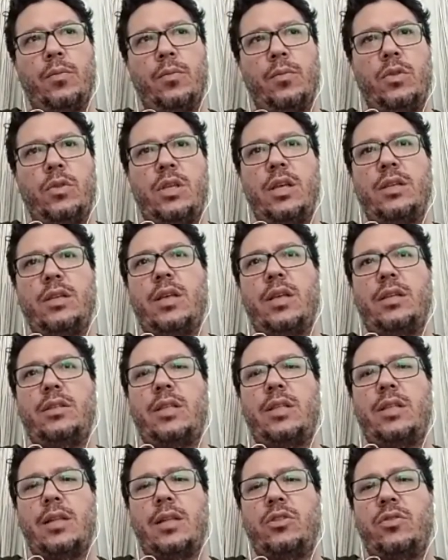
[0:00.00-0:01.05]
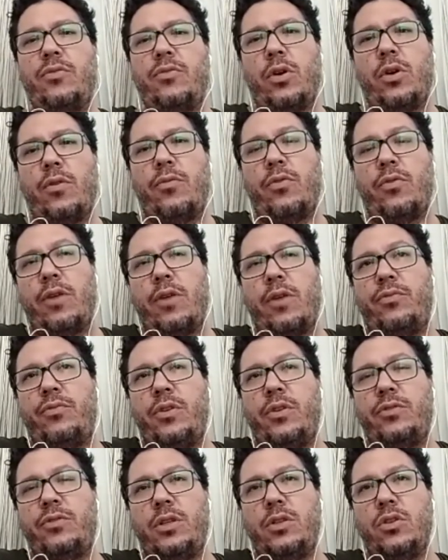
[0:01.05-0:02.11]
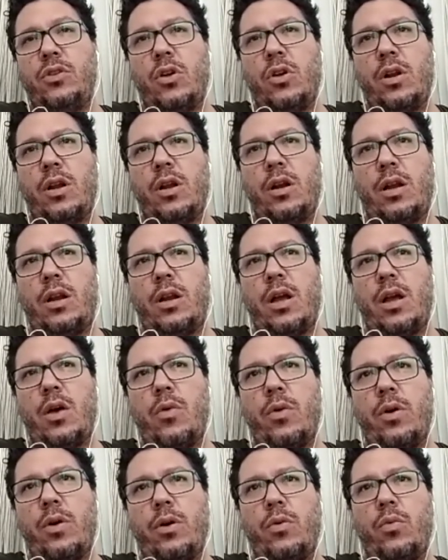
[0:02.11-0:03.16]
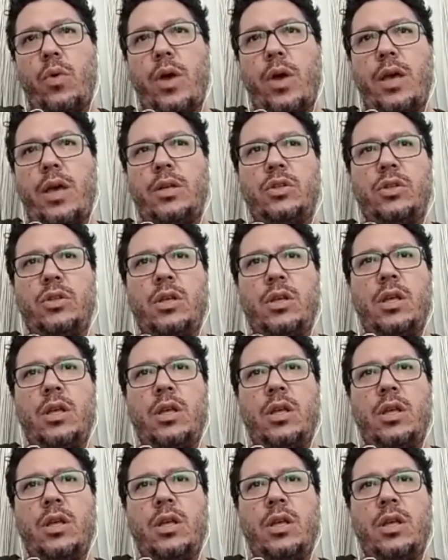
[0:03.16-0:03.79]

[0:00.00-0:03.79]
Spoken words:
DSA stands for a $15 an hour wage.